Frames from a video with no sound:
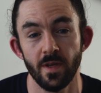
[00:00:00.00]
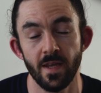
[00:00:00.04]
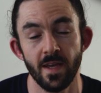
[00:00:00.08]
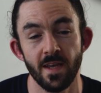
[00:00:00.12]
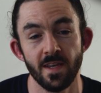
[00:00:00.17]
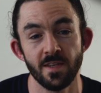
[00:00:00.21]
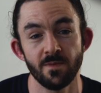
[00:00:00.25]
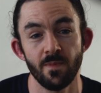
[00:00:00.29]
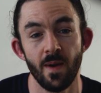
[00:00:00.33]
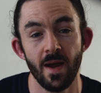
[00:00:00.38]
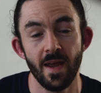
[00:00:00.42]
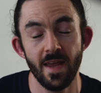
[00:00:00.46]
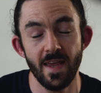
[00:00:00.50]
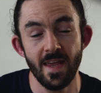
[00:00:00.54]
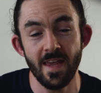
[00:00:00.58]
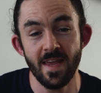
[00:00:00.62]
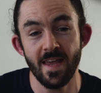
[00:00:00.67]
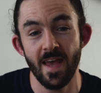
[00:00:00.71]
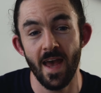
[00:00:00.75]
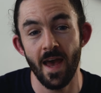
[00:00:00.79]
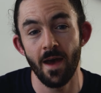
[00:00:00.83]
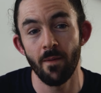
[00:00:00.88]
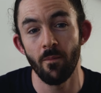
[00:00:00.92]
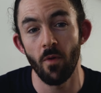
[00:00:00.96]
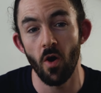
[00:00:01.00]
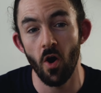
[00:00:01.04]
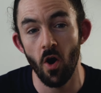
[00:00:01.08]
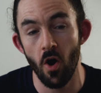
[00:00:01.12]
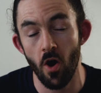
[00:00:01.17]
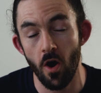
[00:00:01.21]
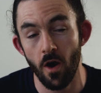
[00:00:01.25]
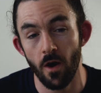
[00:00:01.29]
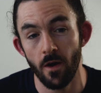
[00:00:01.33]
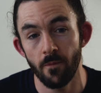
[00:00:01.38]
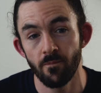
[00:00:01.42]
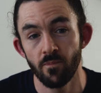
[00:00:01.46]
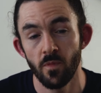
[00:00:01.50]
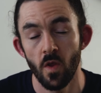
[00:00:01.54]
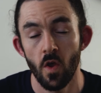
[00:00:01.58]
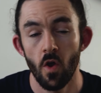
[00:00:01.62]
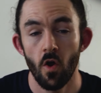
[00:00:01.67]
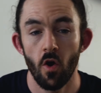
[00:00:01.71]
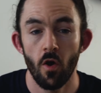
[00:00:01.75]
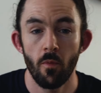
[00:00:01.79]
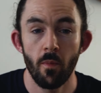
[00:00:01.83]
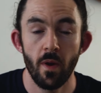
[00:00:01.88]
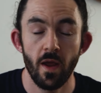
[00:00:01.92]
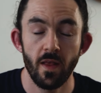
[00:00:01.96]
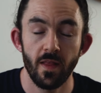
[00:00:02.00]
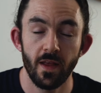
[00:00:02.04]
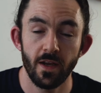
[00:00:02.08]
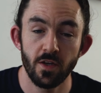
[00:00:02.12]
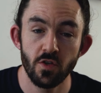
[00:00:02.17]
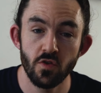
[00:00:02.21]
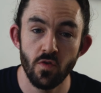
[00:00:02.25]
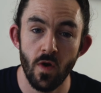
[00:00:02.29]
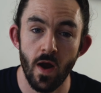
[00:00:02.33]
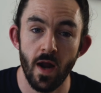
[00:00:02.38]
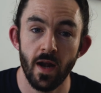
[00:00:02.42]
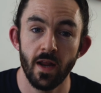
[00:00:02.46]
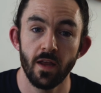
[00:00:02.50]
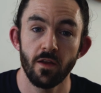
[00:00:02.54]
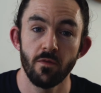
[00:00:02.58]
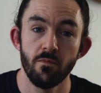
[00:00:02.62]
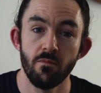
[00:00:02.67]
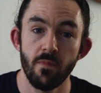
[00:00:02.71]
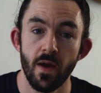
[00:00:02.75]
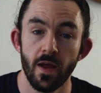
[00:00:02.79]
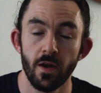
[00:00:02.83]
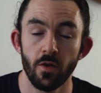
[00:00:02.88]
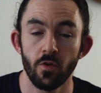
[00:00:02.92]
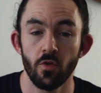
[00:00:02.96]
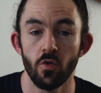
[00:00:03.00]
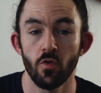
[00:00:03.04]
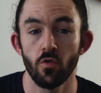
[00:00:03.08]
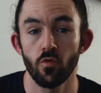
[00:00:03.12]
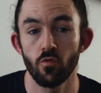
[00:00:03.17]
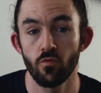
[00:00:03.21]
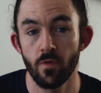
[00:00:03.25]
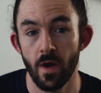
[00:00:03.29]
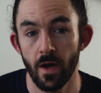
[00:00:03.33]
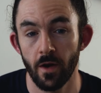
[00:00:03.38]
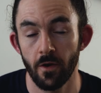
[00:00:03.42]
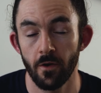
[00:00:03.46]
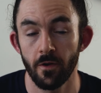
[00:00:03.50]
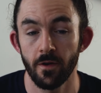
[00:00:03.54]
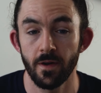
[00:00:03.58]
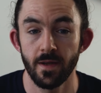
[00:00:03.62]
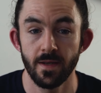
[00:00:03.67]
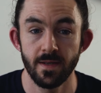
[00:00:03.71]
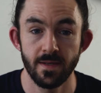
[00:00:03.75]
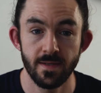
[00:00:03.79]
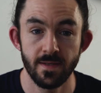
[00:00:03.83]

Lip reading: is my EMR, or my electronic medical record